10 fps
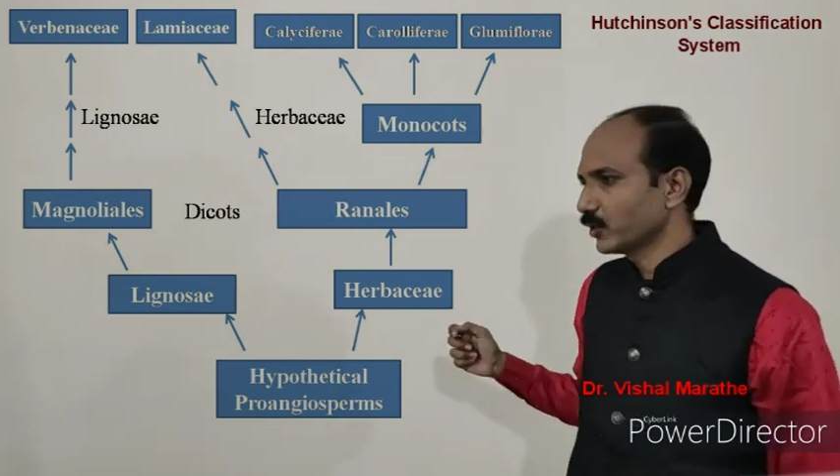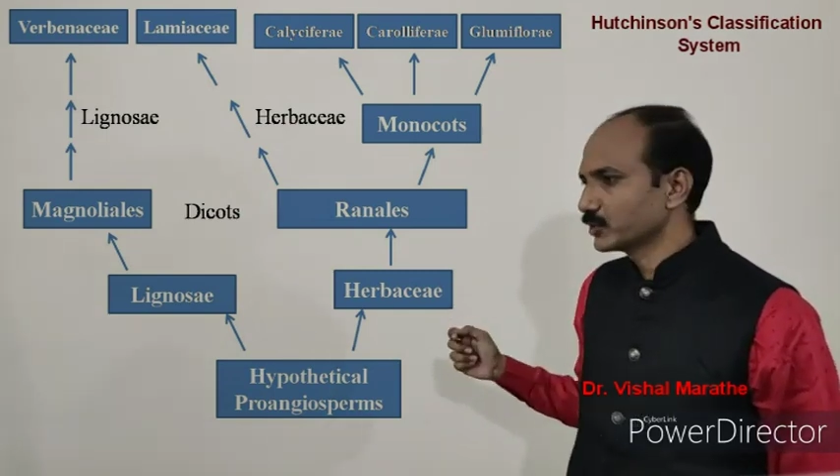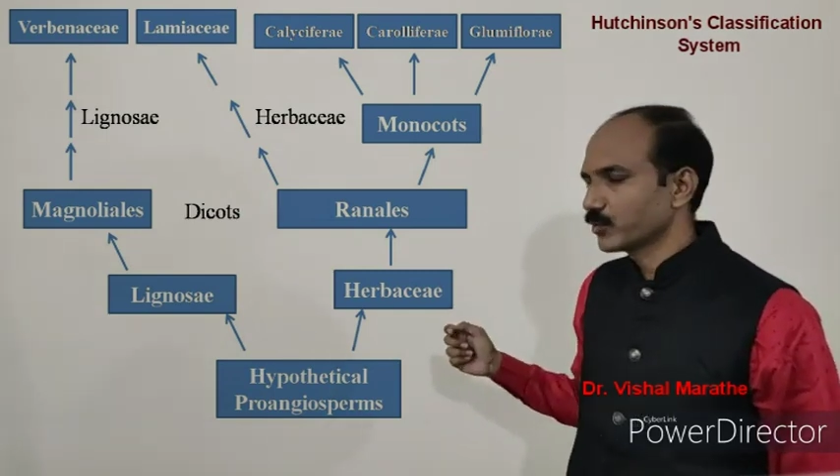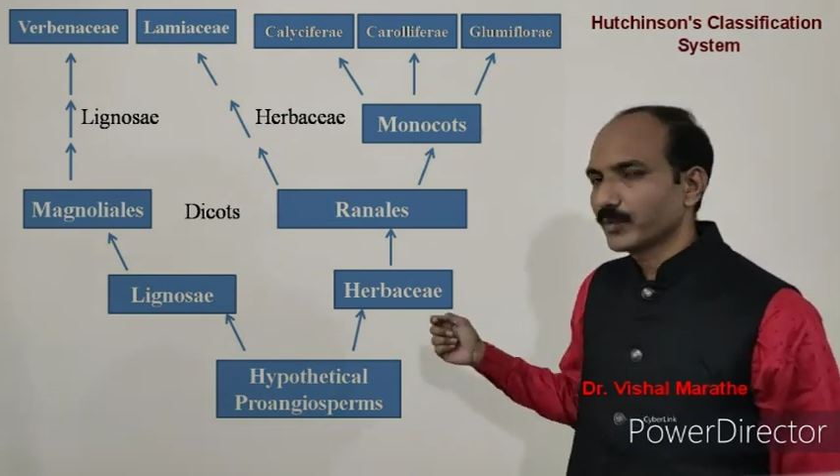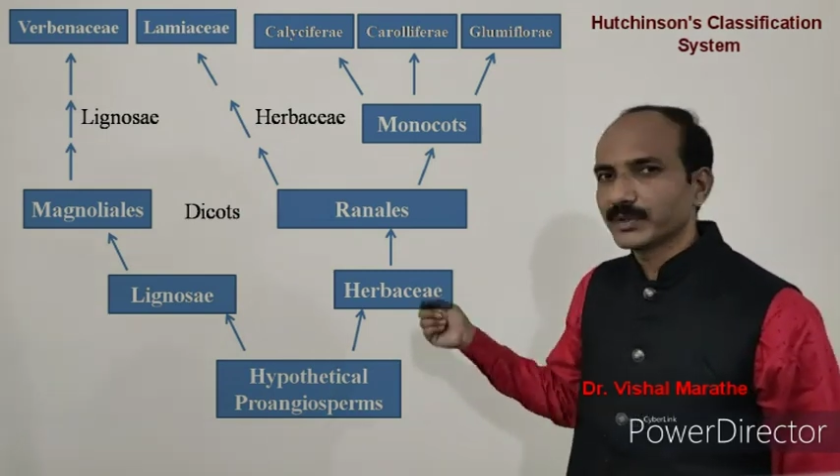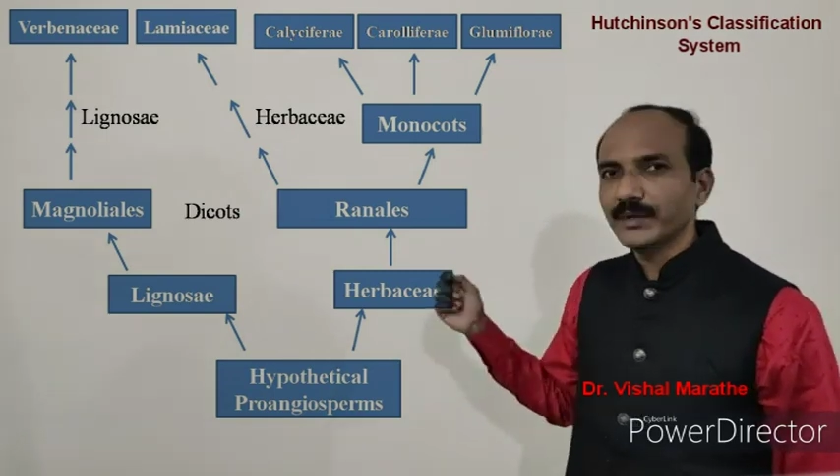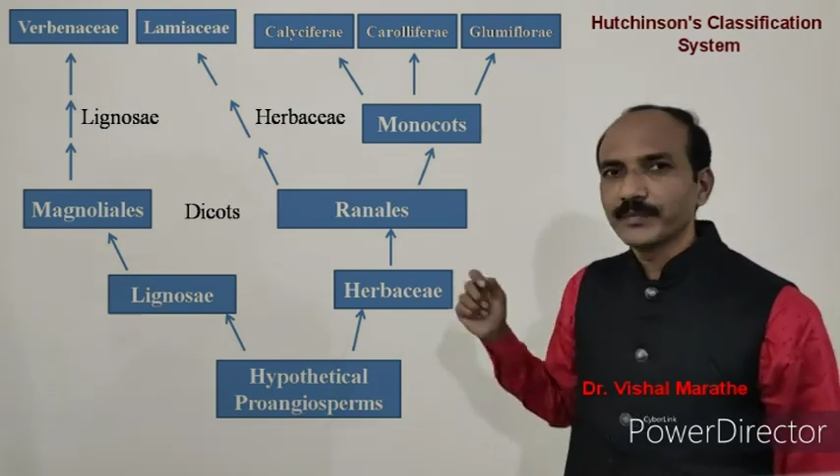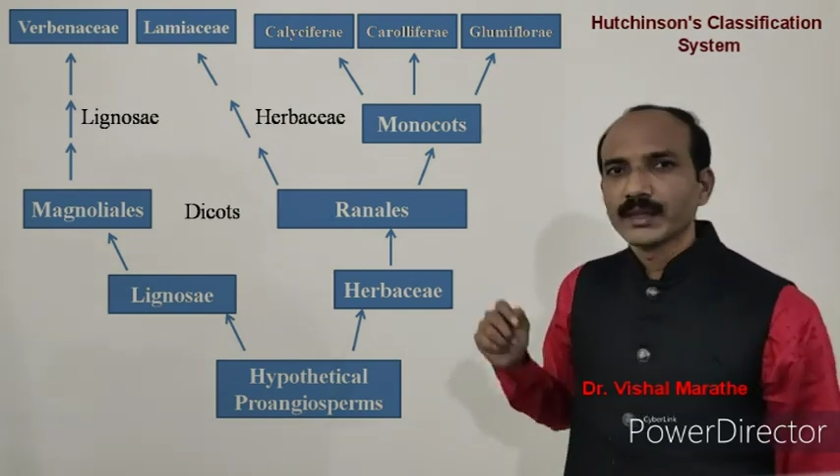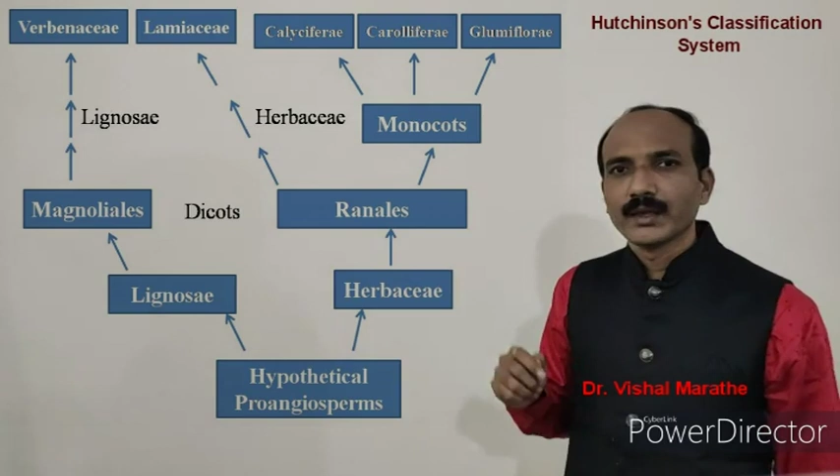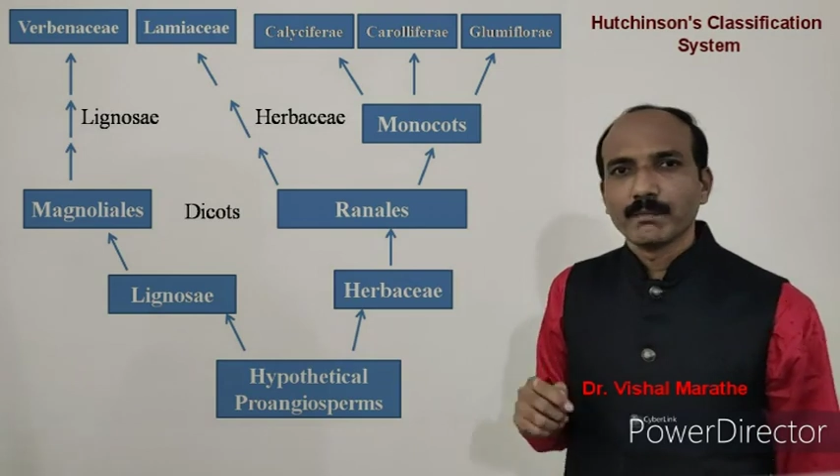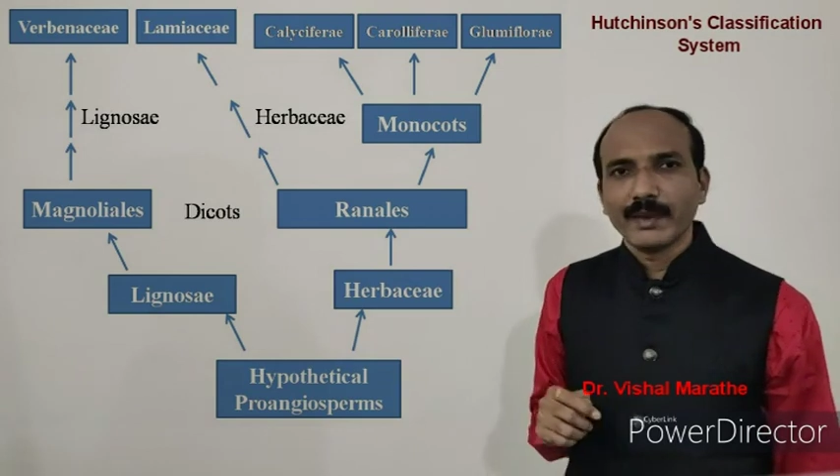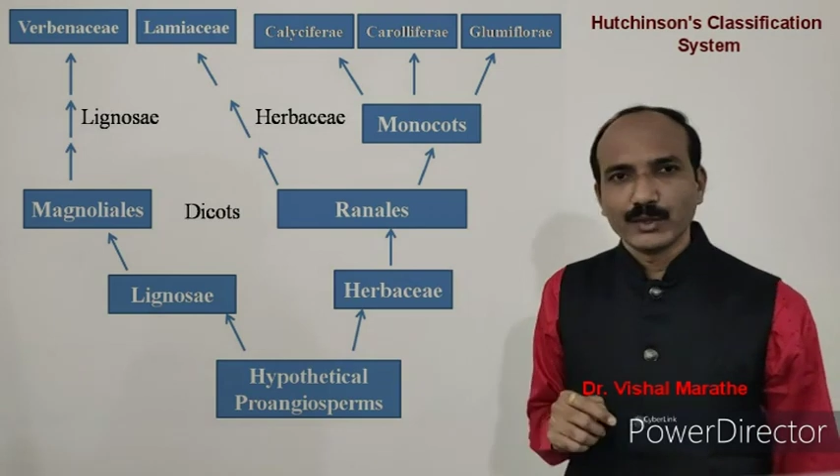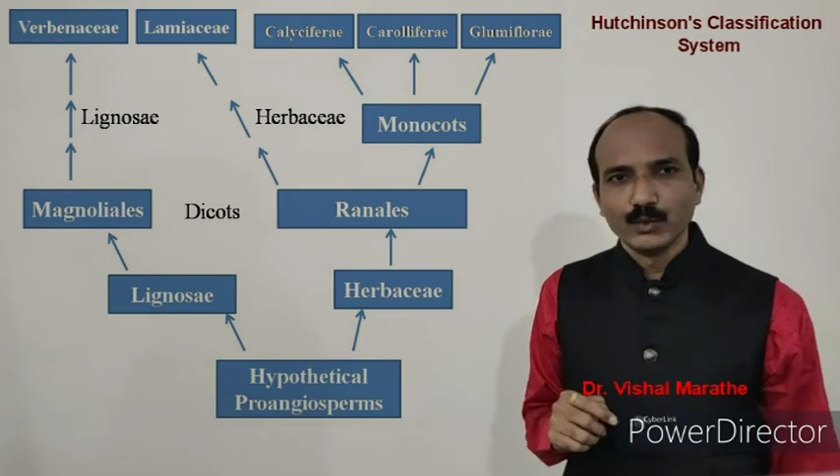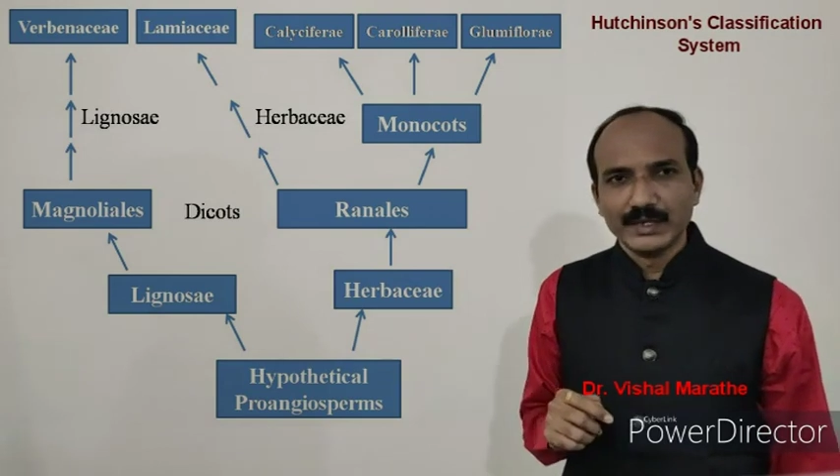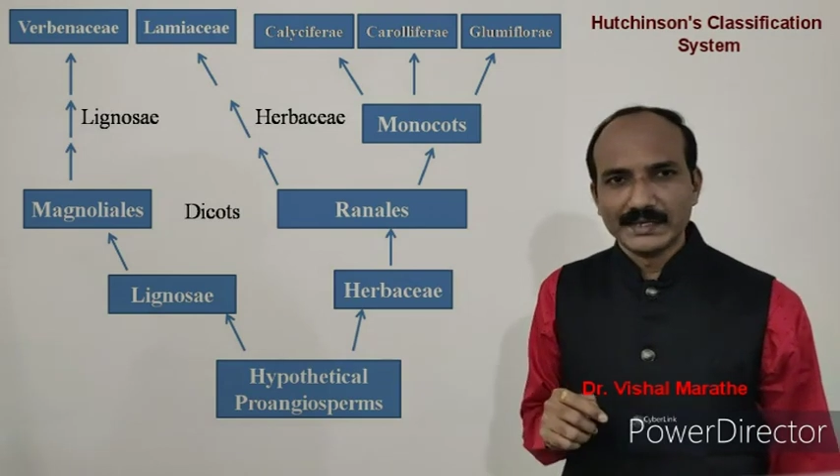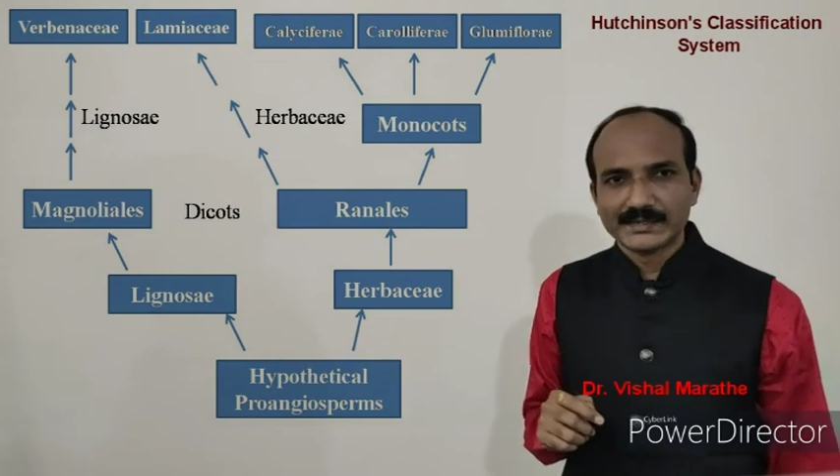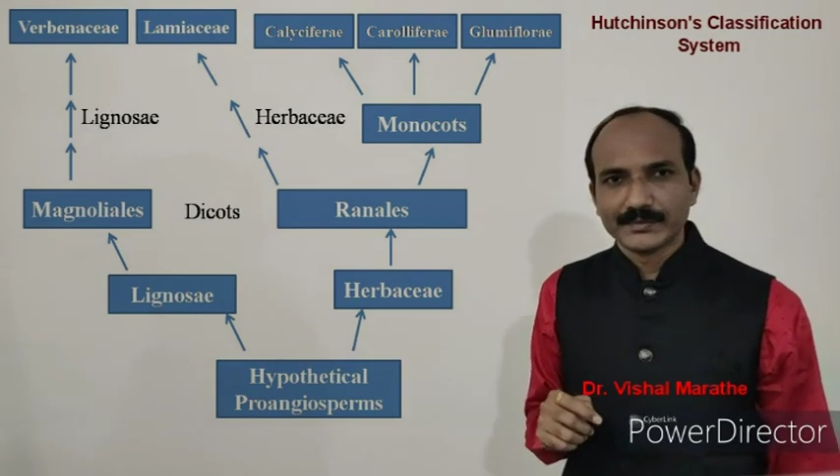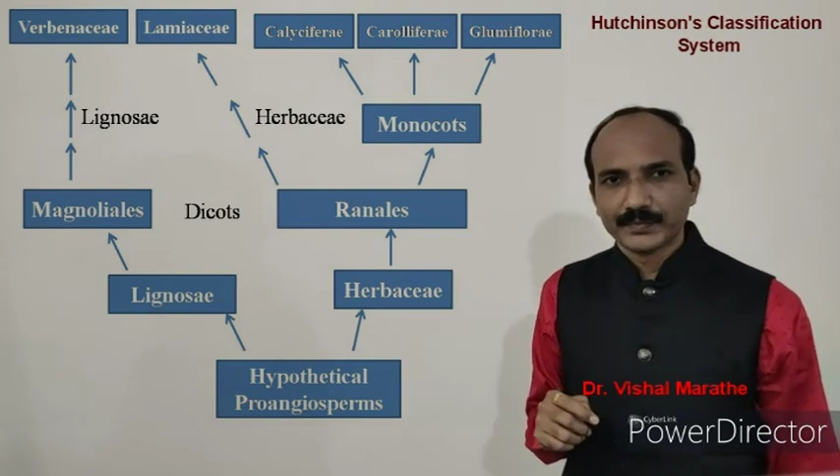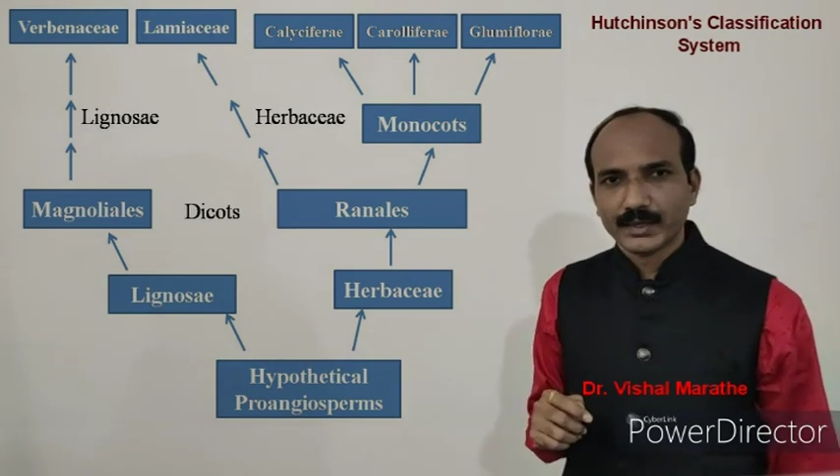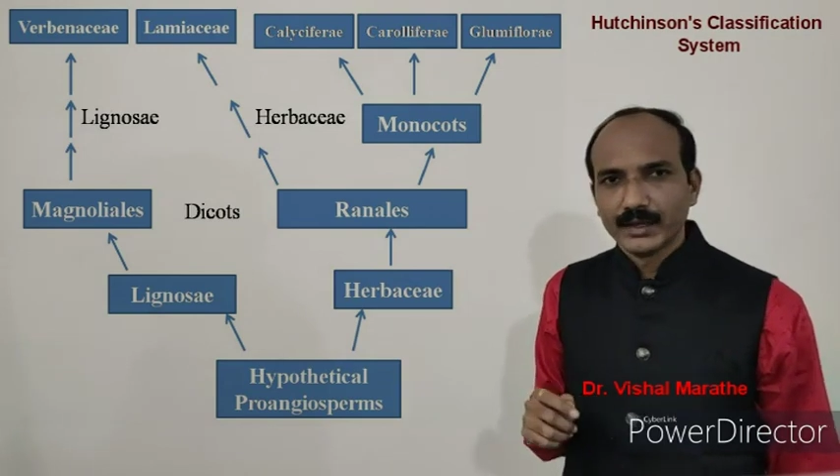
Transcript: derives from the Magnoliales.